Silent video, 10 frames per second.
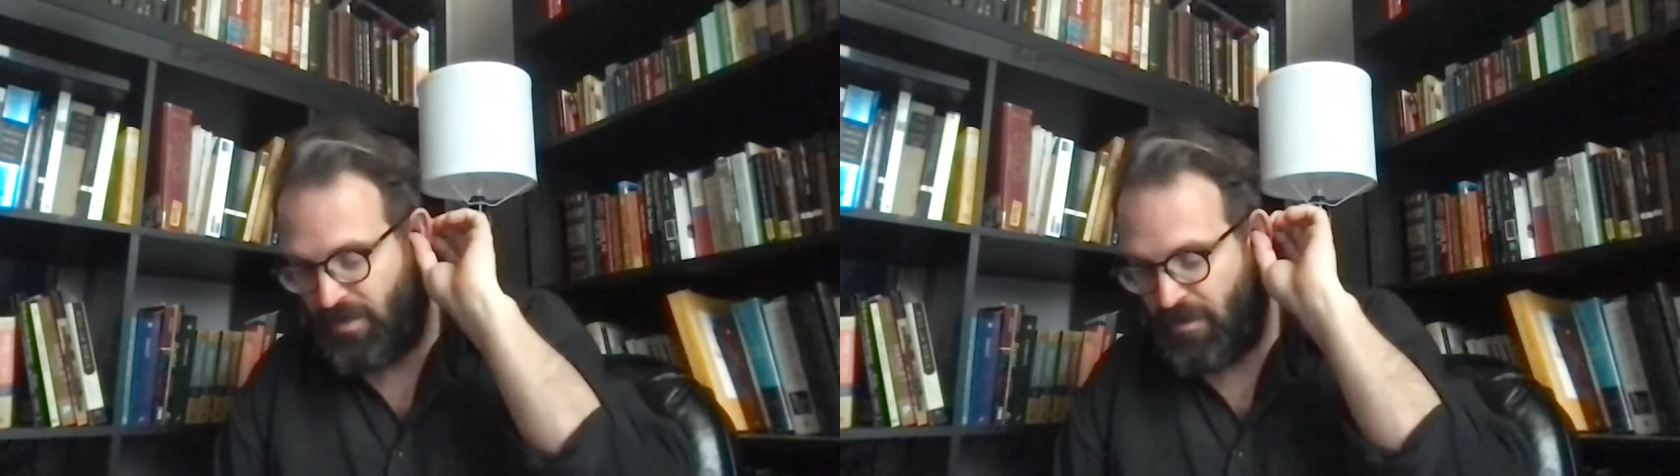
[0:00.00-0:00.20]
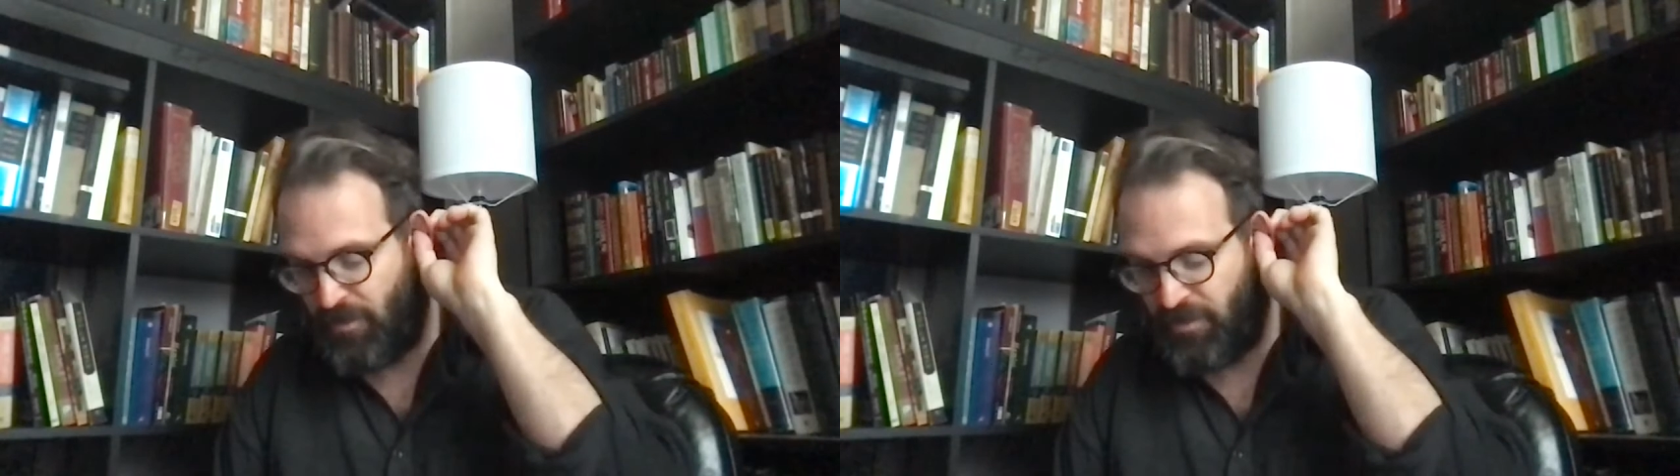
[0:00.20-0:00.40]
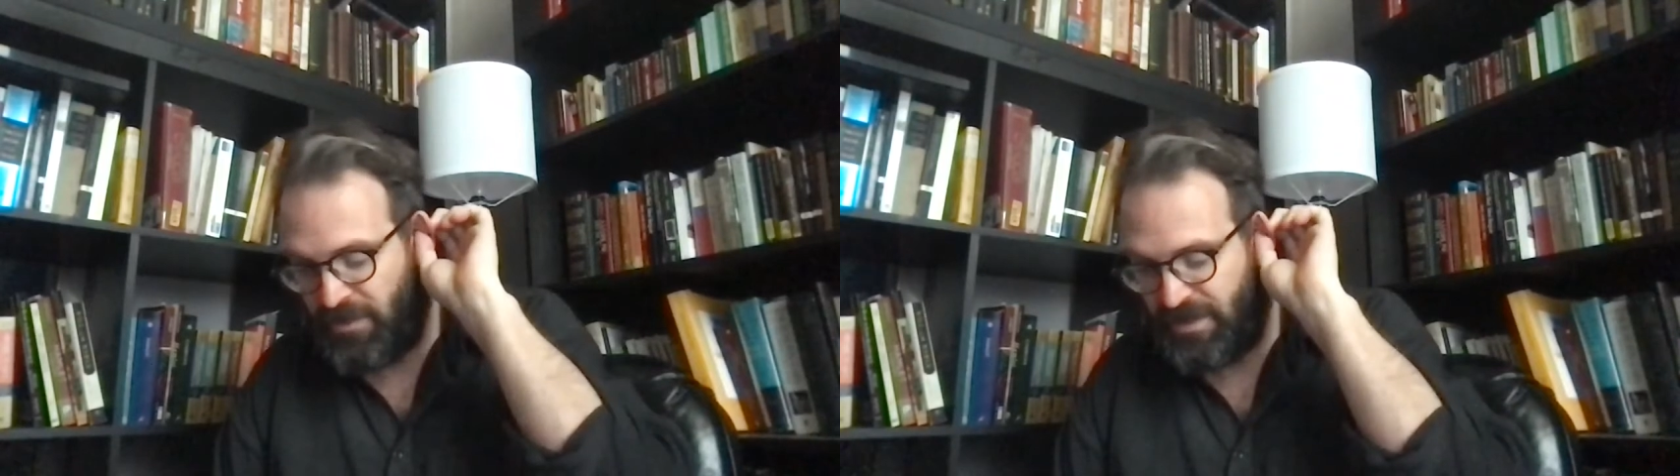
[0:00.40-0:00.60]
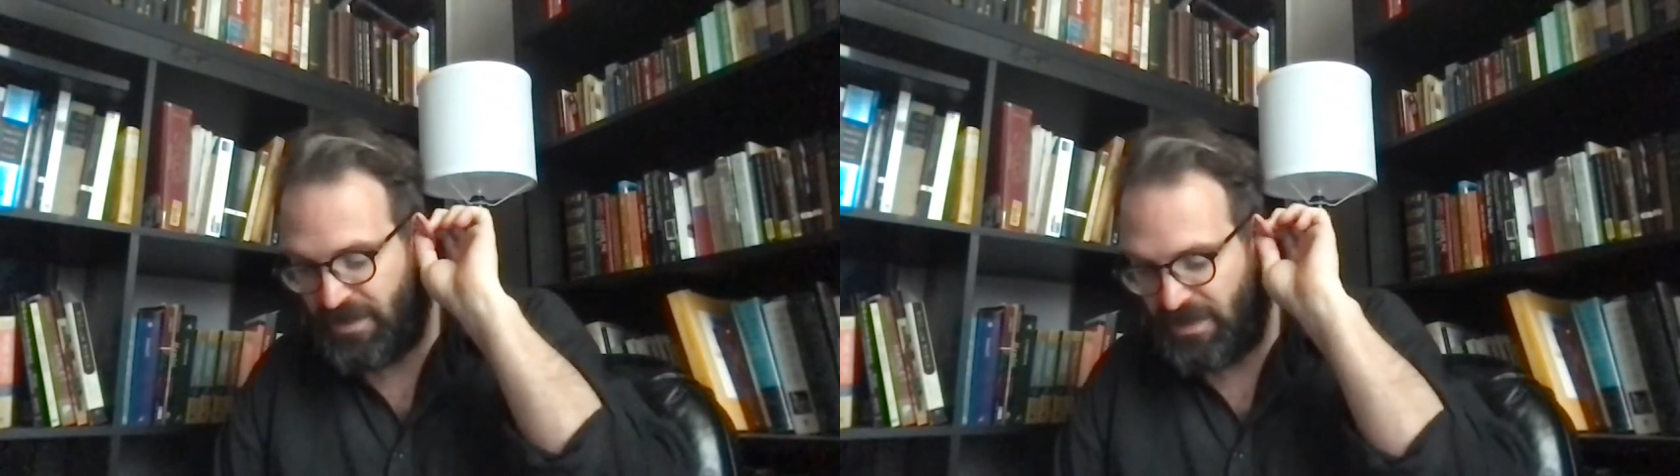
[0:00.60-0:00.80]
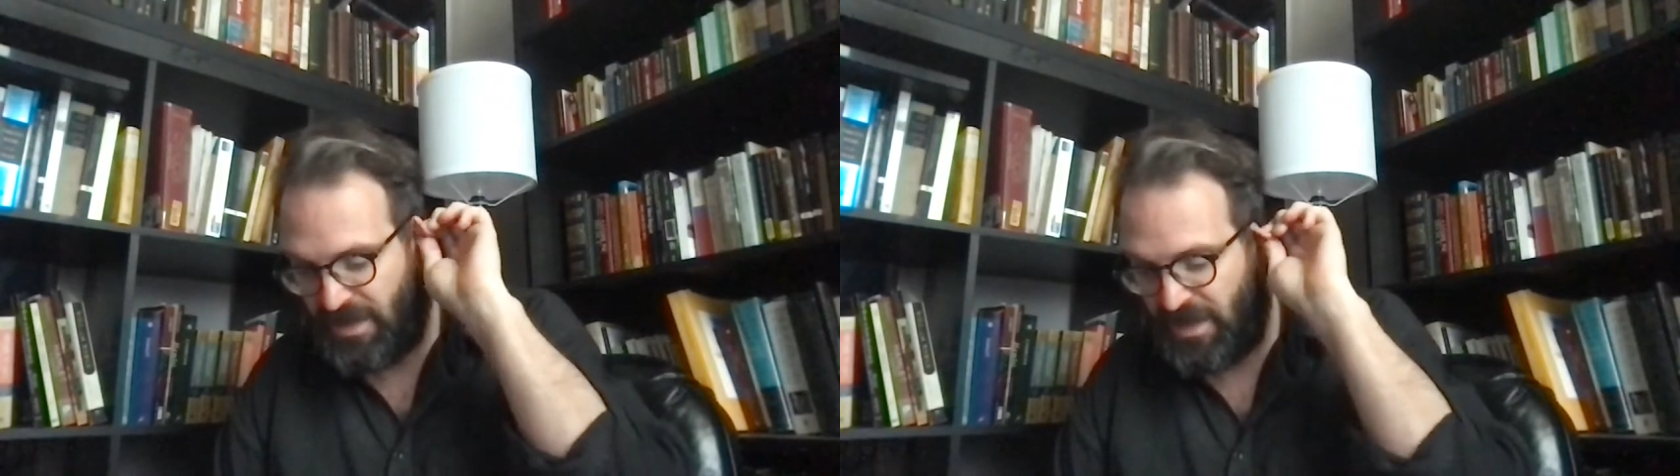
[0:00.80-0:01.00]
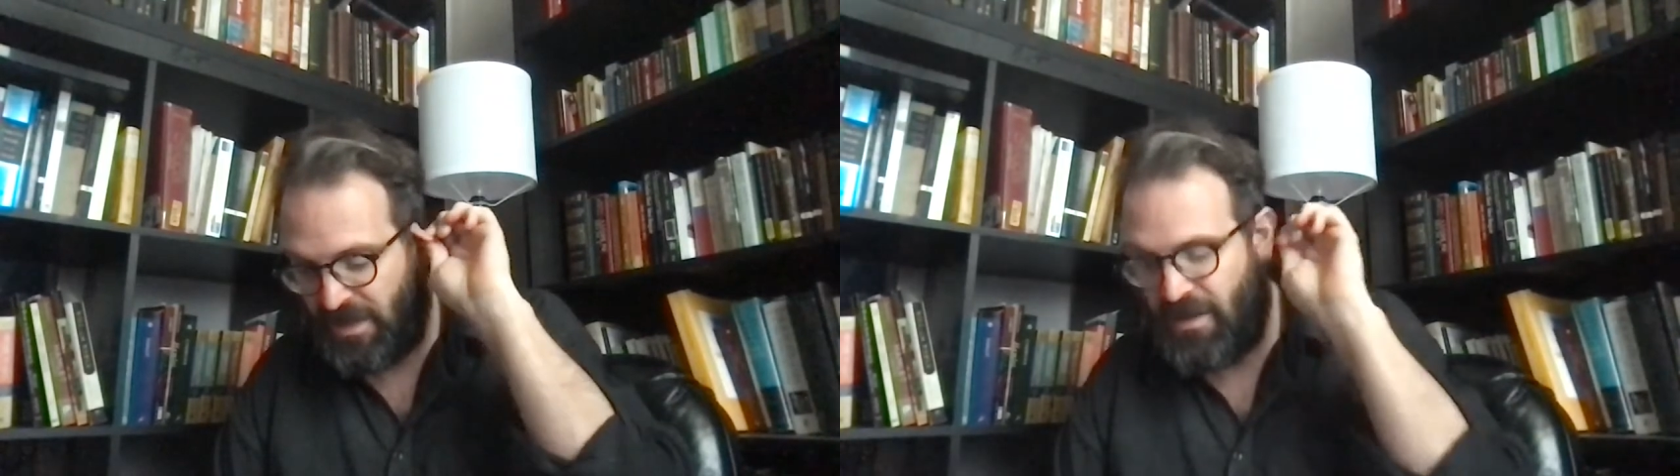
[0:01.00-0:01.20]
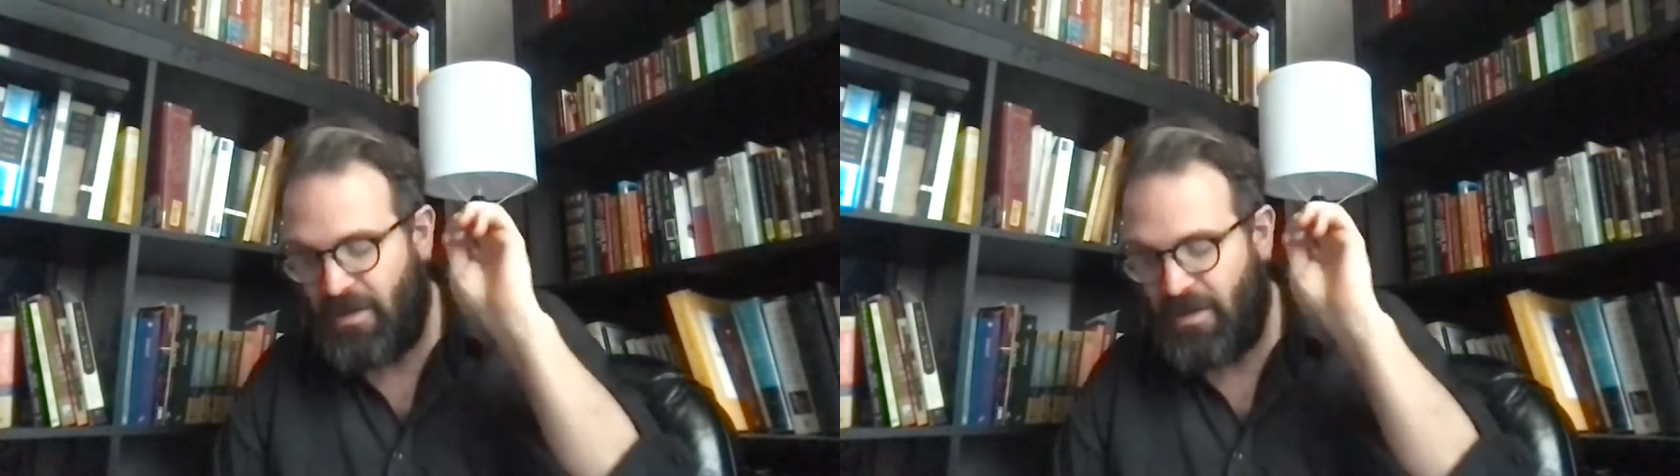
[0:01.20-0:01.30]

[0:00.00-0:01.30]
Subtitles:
imprisoned in,